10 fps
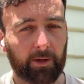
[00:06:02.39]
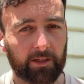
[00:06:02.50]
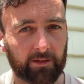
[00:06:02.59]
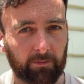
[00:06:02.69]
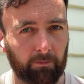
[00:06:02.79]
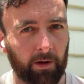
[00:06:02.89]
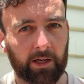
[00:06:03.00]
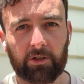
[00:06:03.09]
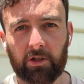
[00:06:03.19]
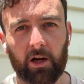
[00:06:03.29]
spend as
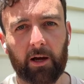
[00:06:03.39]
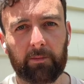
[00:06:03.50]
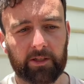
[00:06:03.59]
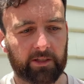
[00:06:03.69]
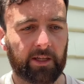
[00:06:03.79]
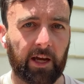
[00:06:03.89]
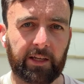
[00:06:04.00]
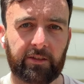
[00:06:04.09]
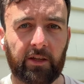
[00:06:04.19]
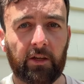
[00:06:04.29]
much time as it
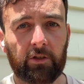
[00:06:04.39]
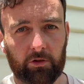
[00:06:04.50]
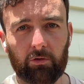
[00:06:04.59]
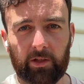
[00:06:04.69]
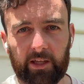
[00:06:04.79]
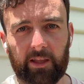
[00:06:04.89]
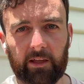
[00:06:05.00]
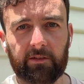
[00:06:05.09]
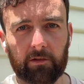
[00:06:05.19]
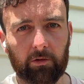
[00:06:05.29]
takes to get
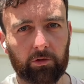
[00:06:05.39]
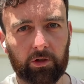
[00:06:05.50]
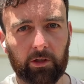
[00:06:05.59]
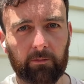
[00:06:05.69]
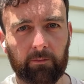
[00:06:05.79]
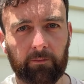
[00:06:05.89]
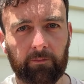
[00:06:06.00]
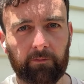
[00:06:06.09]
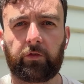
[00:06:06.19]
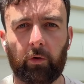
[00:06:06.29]
that solution.
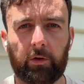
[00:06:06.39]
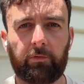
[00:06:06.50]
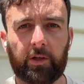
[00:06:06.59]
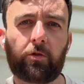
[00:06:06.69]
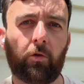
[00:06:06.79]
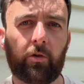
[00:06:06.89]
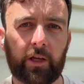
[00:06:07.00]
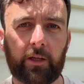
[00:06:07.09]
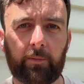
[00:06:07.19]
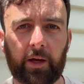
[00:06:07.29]
So if we're
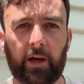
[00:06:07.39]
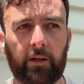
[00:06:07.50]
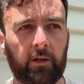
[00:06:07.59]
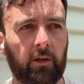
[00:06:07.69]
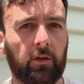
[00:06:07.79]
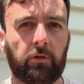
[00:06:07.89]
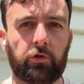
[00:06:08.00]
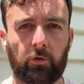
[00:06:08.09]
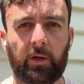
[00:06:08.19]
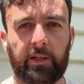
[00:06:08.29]
talking about
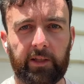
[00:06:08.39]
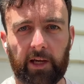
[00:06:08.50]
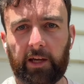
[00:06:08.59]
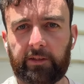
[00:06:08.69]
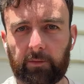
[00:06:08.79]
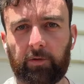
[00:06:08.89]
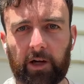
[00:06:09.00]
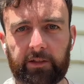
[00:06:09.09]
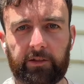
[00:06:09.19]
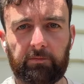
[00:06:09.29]
doing the ACER
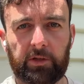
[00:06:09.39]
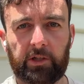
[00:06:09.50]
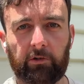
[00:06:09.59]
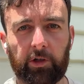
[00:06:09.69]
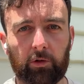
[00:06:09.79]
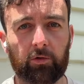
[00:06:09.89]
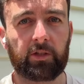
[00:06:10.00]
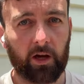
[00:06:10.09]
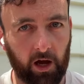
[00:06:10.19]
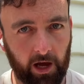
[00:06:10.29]
practice material
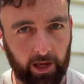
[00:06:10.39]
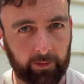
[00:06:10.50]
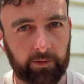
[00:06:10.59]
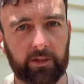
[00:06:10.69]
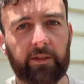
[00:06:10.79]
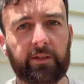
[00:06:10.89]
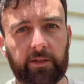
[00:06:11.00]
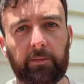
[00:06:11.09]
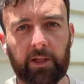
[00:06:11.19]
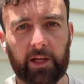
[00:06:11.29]
timed to
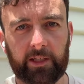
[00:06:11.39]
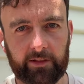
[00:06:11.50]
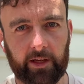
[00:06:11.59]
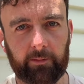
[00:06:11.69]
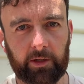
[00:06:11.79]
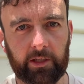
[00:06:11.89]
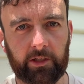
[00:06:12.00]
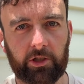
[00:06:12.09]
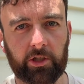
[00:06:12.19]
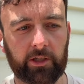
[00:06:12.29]
simulate exam
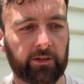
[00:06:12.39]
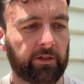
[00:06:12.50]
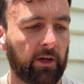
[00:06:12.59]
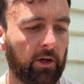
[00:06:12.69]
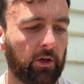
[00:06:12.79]
conditions,